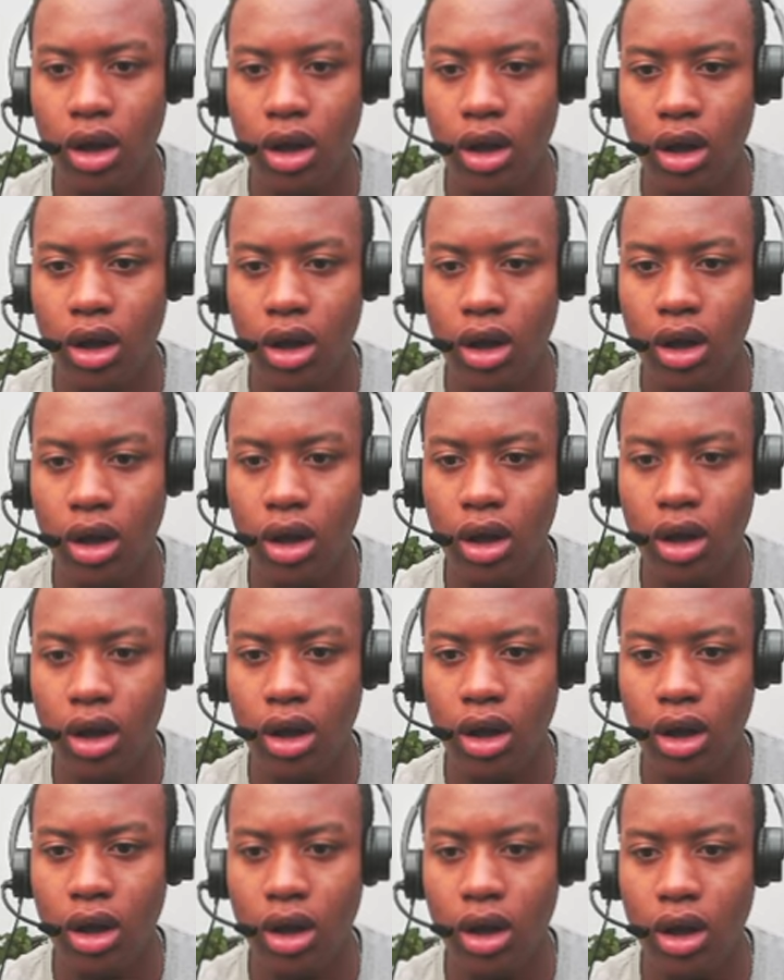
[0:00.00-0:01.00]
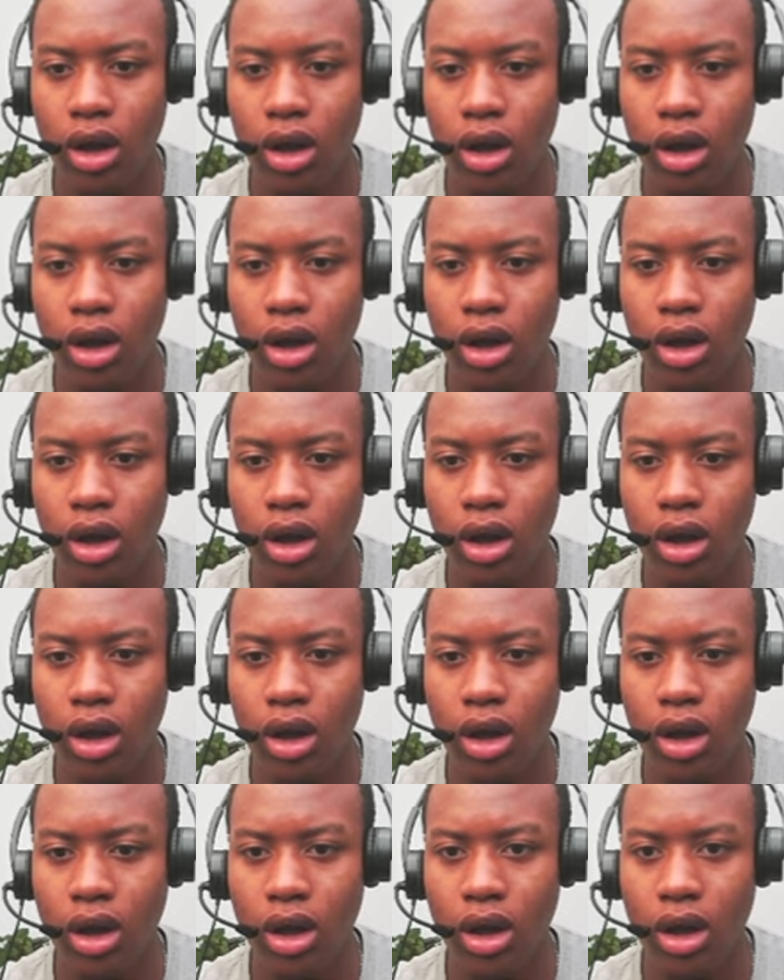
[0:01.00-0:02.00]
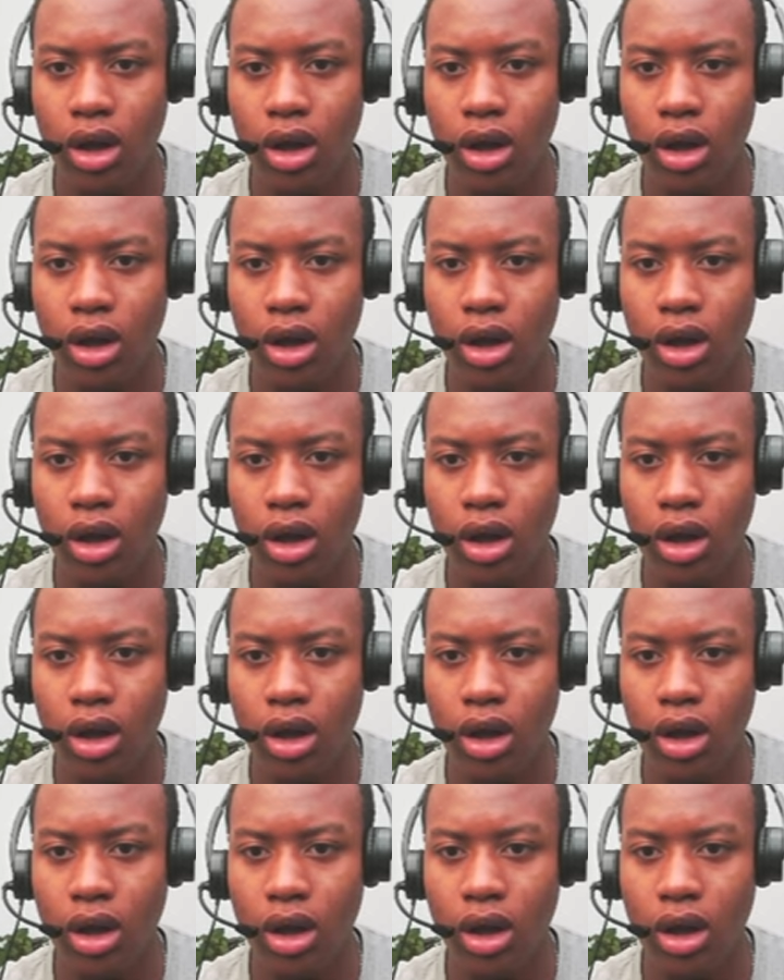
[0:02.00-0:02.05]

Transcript: No words are spoken by the person on screen.